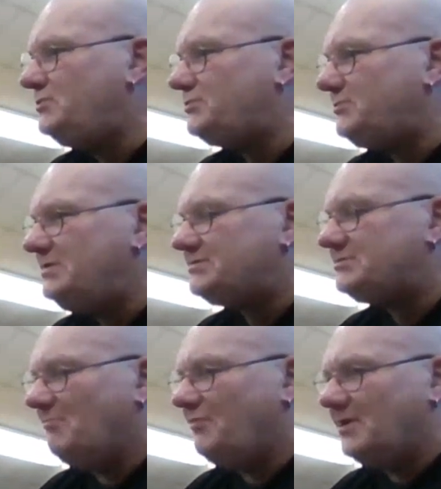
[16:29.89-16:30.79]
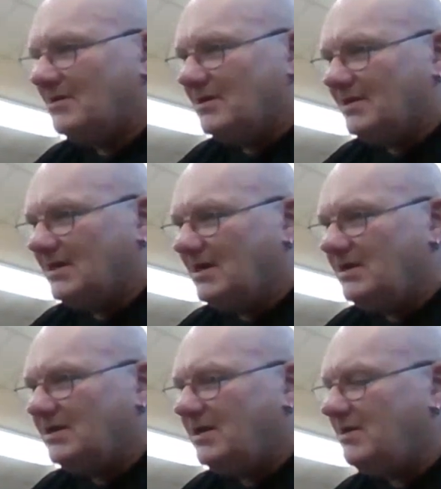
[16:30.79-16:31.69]
doing something like
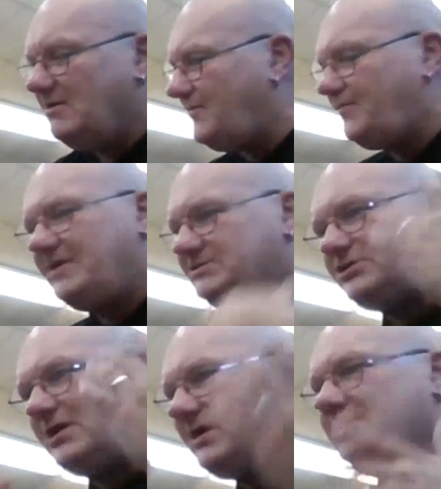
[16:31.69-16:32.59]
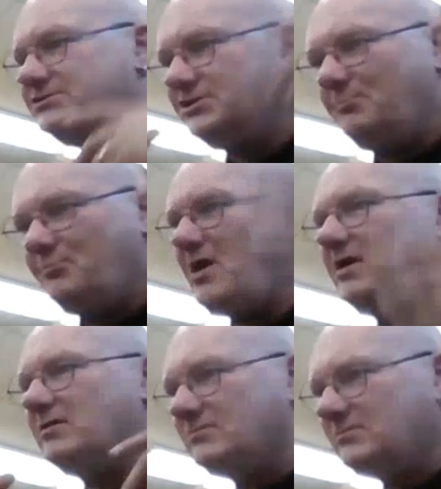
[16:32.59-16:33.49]
that, things change in your
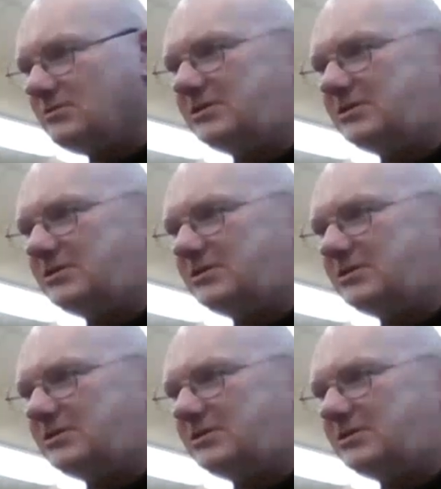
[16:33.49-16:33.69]
brain.